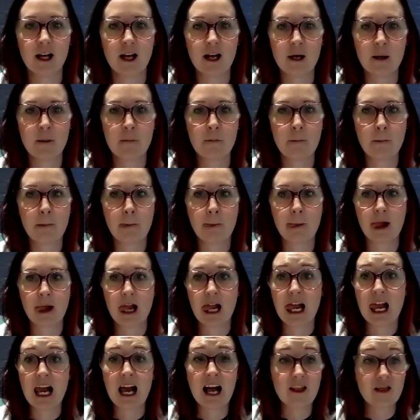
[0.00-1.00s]

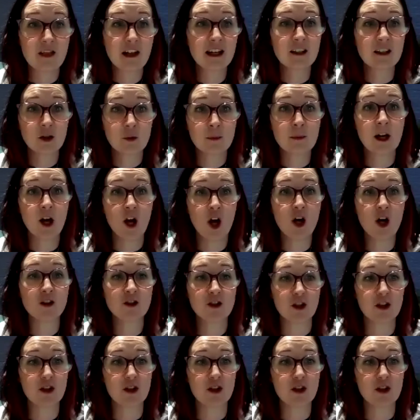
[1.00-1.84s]
And that can be hard